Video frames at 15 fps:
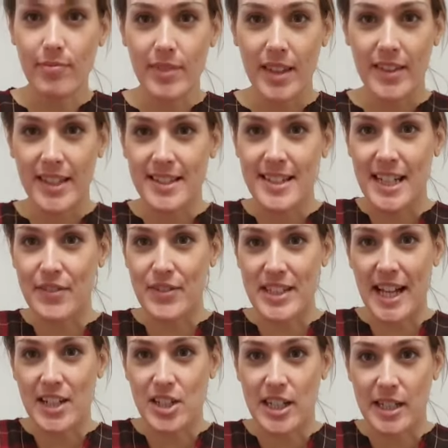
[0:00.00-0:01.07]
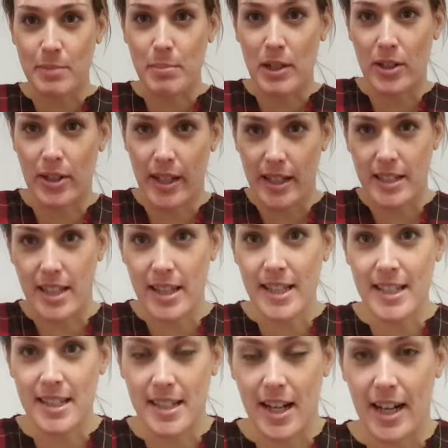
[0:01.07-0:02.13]
this sleeve is actually belonging to
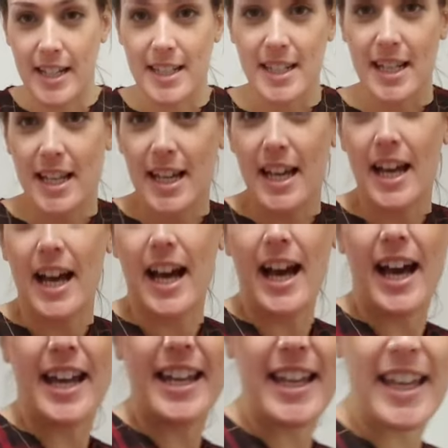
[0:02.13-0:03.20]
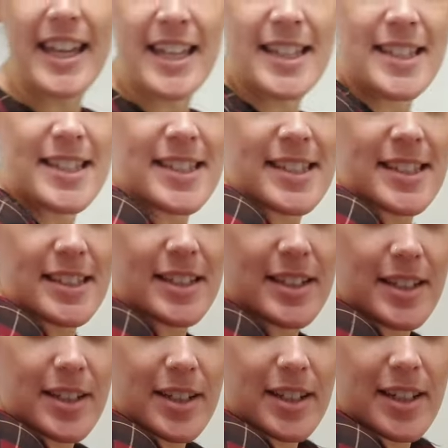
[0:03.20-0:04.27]
this side. And it is,
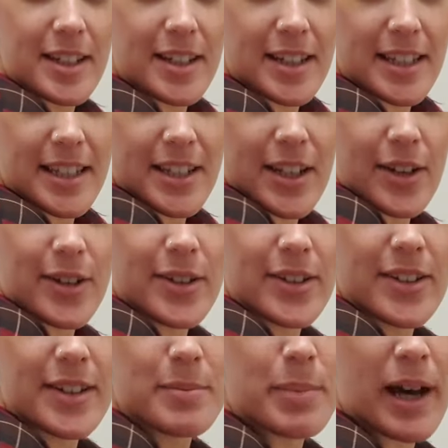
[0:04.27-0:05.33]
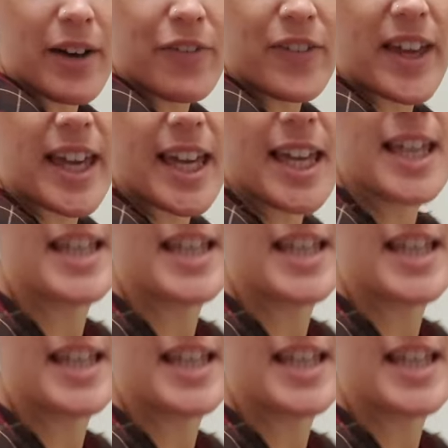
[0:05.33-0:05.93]
you know, puffy.